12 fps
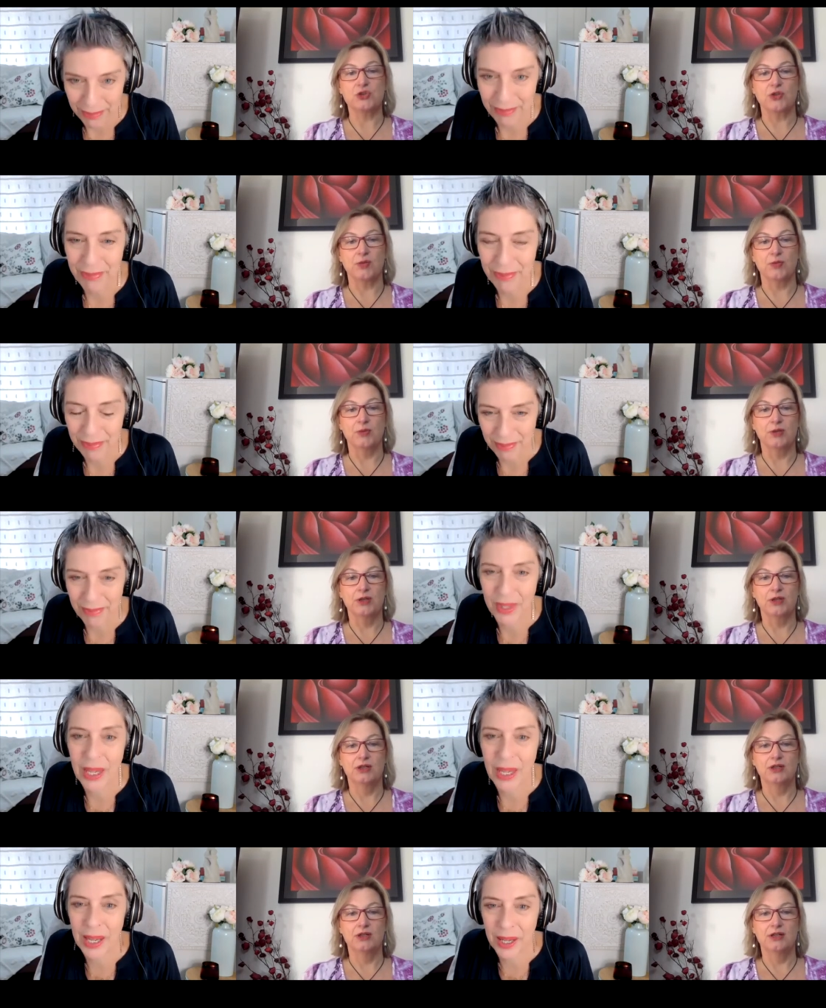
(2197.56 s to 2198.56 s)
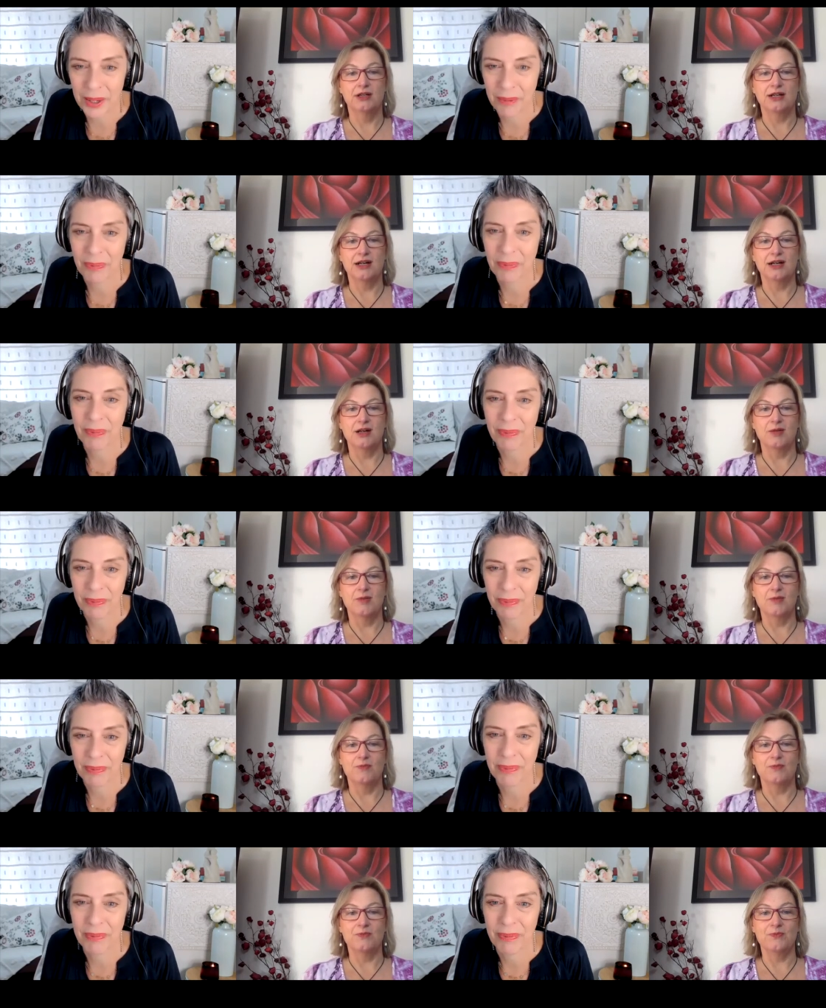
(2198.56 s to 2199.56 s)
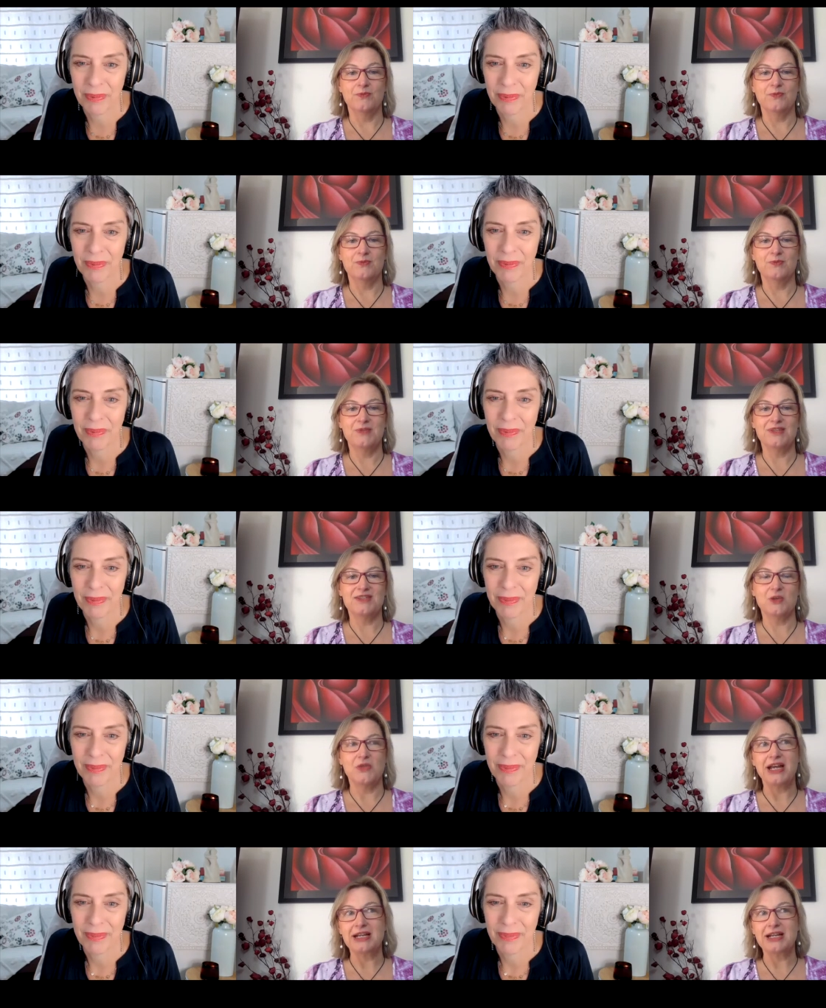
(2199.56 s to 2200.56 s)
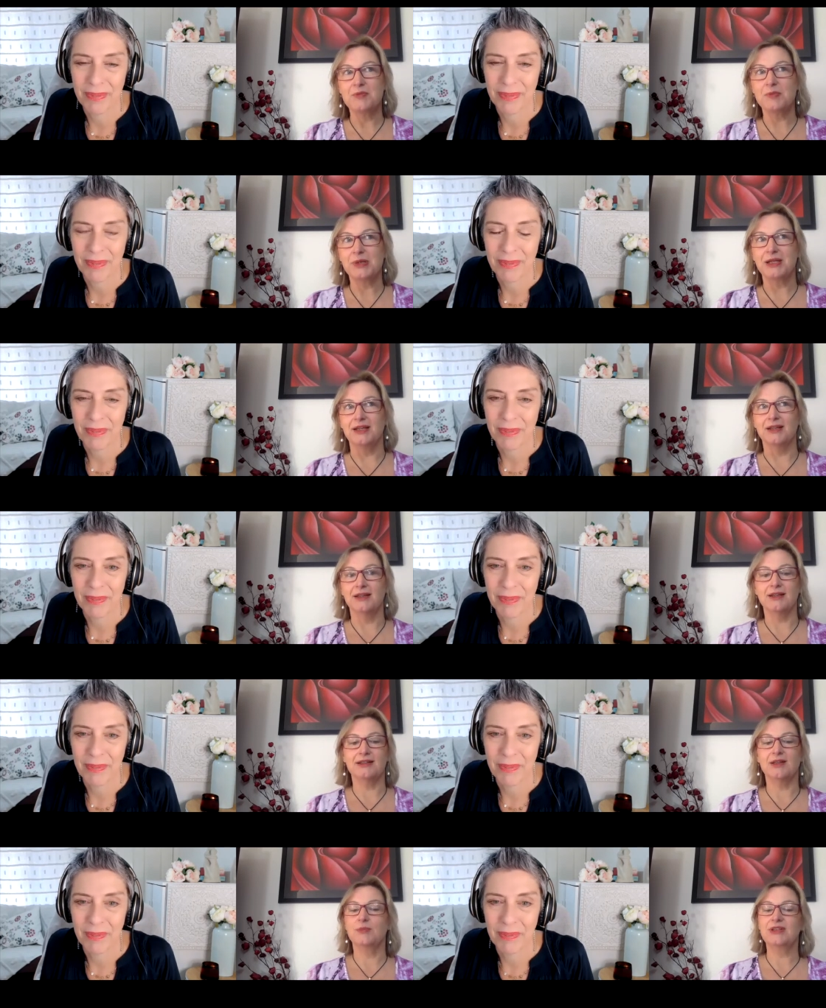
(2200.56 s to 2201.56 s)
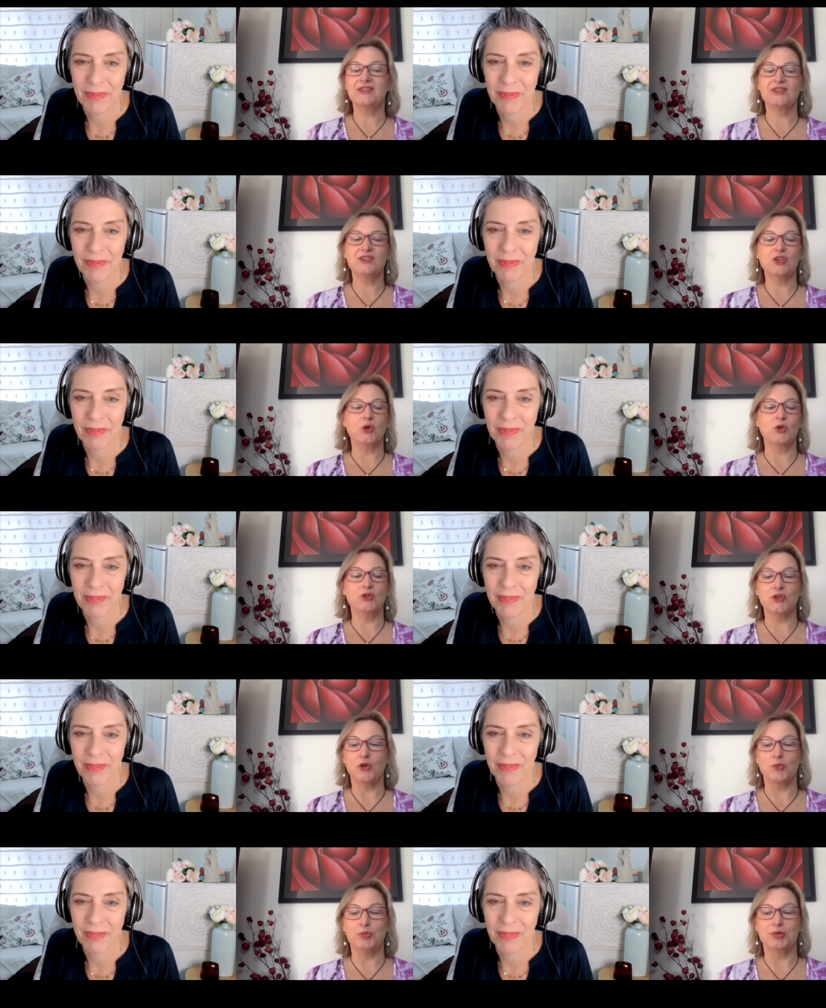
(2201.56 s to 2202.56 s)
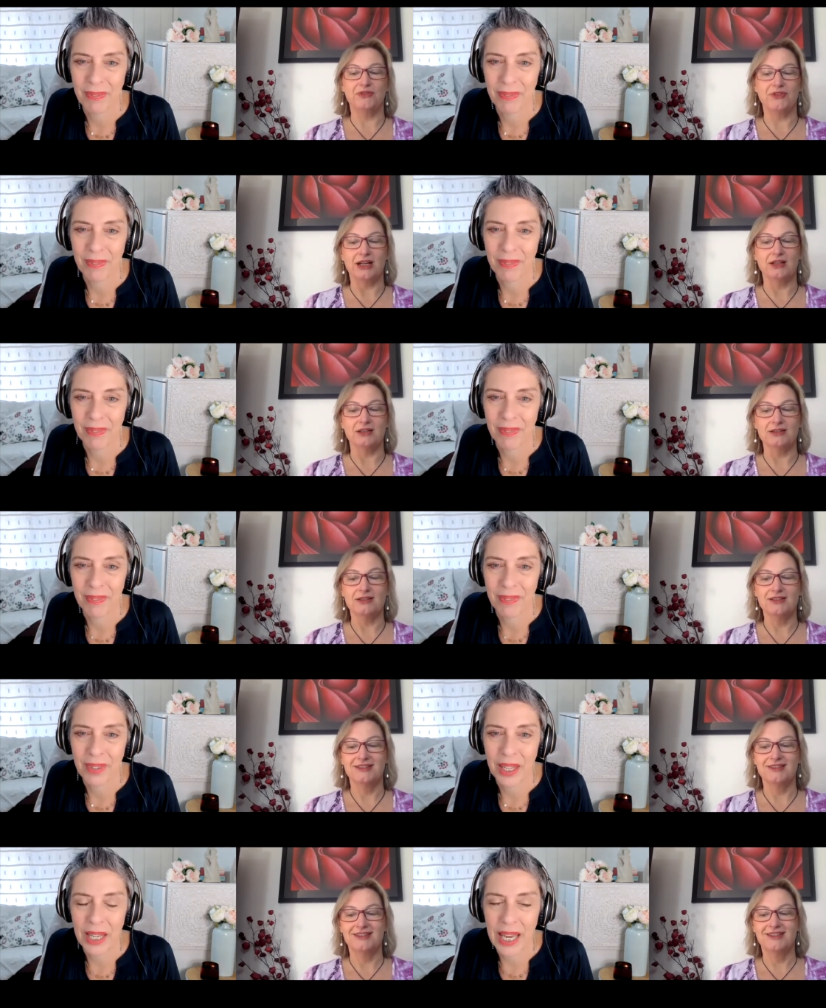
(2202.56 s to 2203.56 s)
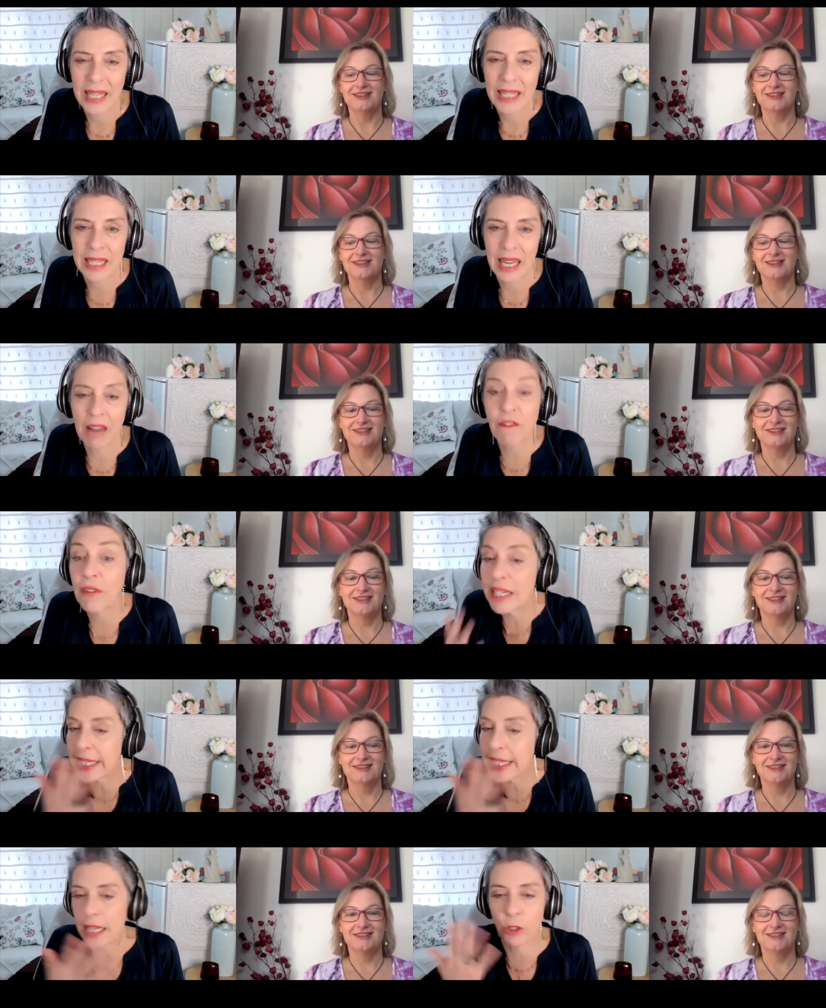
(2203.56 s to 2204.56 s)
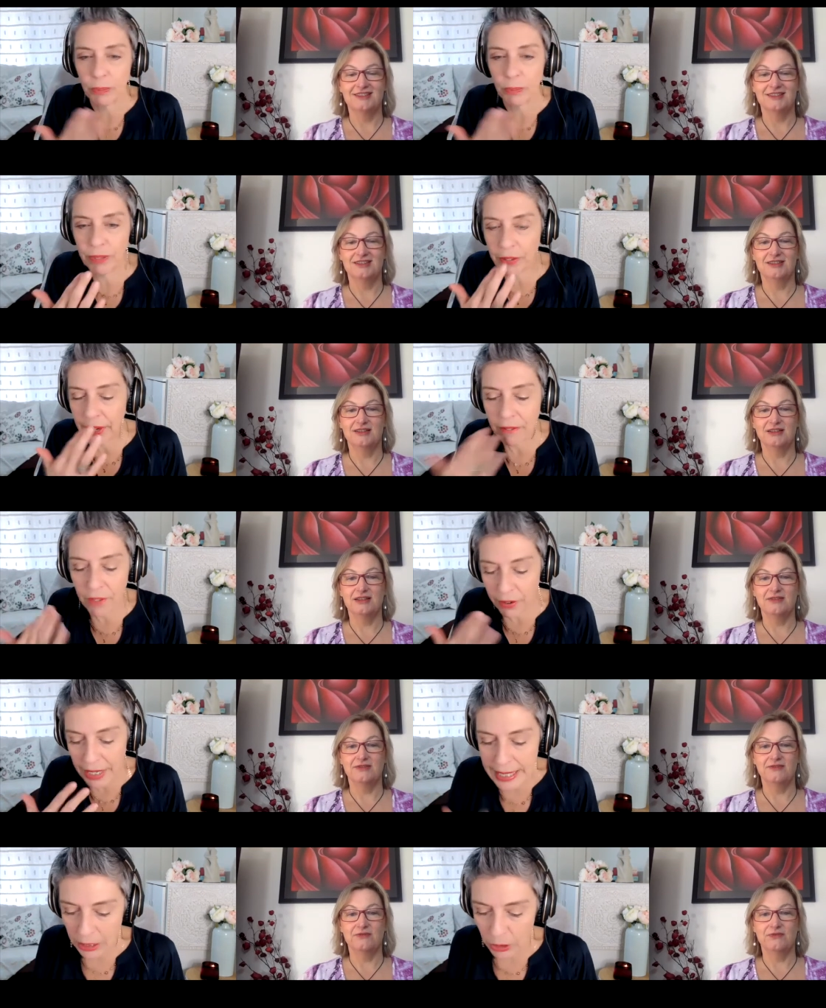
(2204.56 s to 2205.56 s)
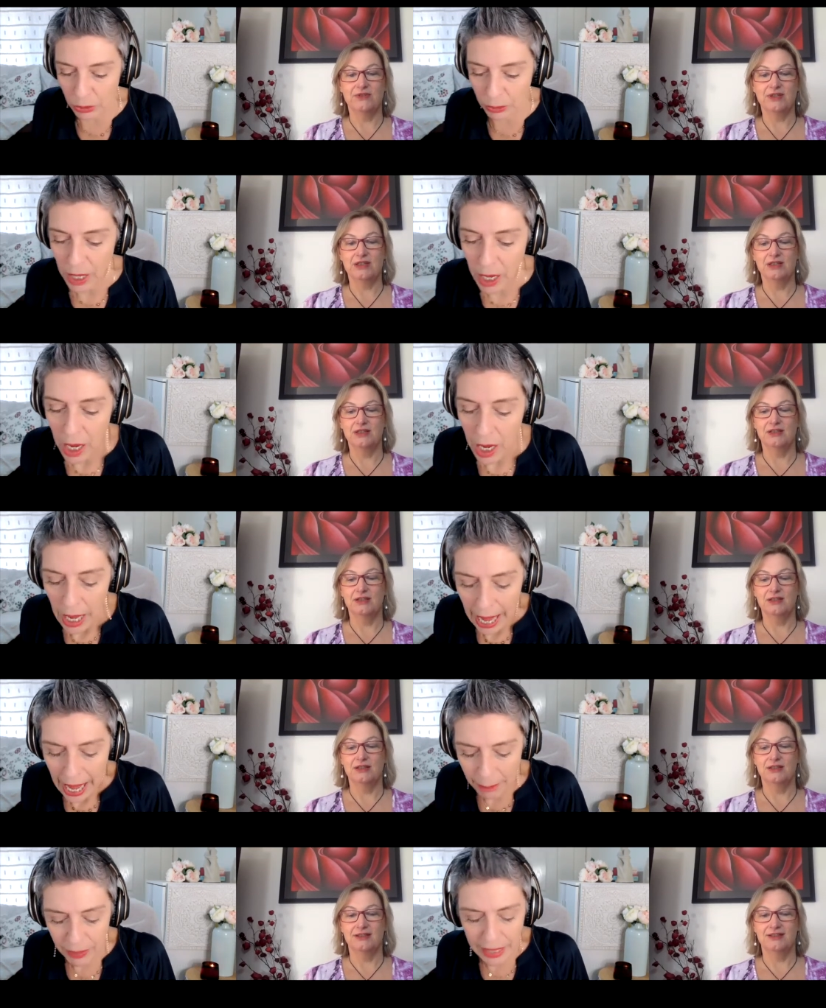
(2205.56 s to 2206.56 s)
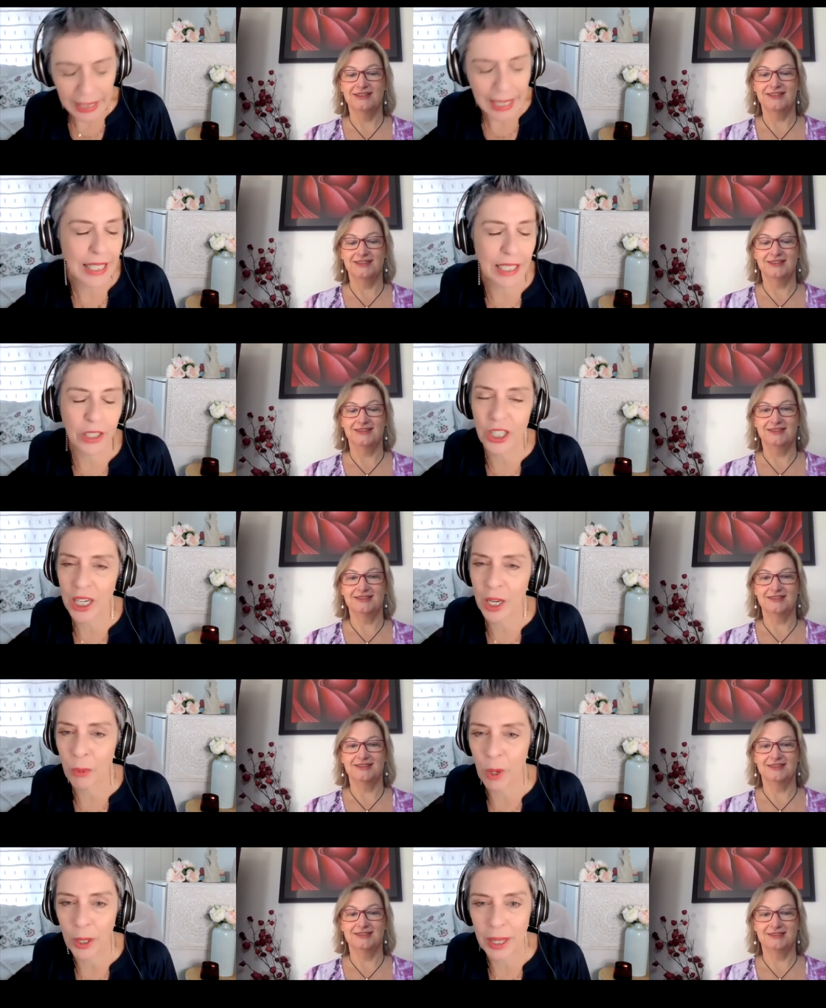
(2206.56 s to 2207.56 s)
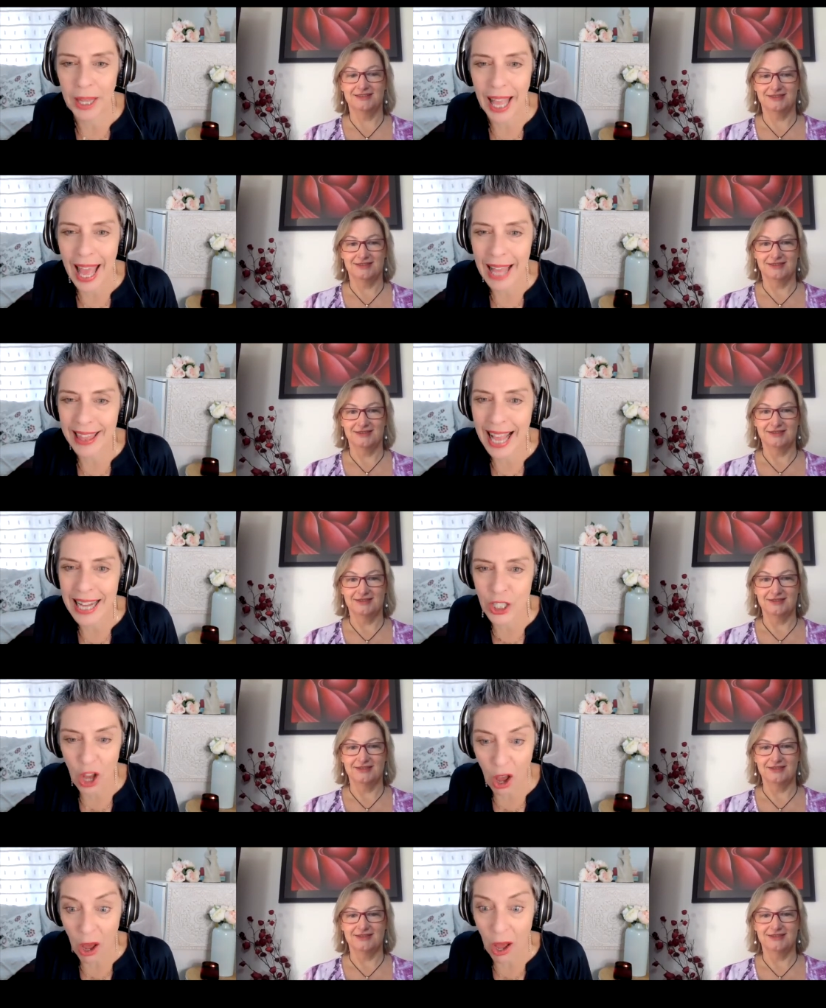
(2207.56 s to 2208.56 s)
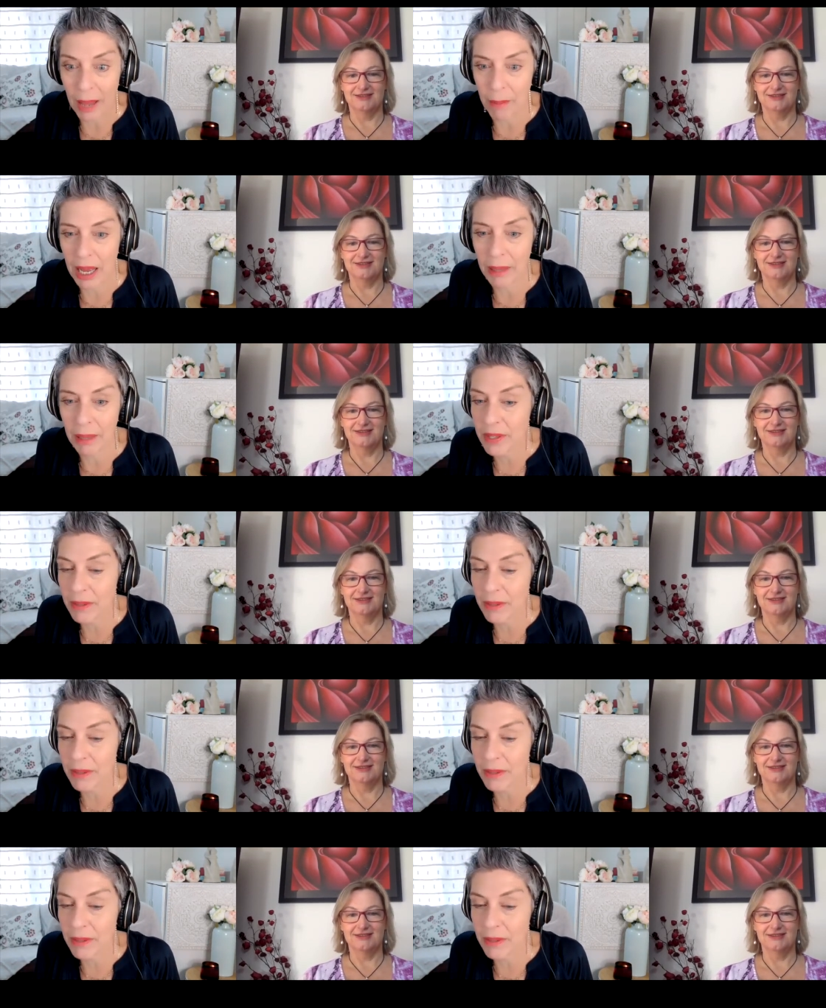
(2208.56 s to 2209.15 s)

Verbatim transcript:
Speaker 1: them. Yeah. Um, so that can be it can be so so profound.
Speaker 2: Yes, and very subtle, very very subtle. Um, Linda, do you know what? At that time, I am